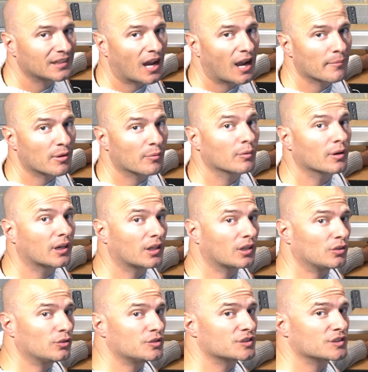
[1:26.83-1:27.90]
knob that we're going
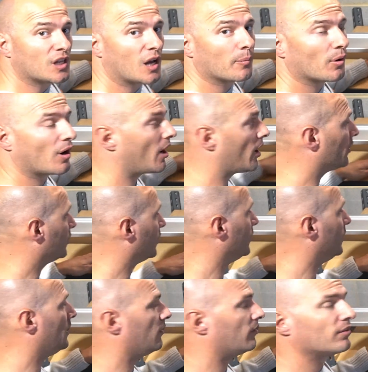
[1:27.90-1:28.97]
to loosen up
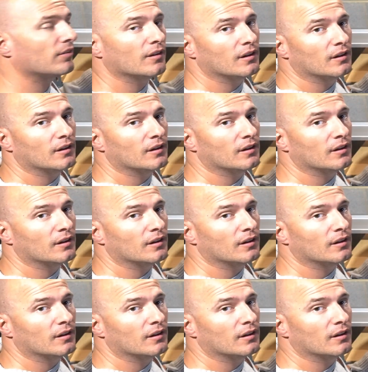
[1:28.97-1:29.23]
underneath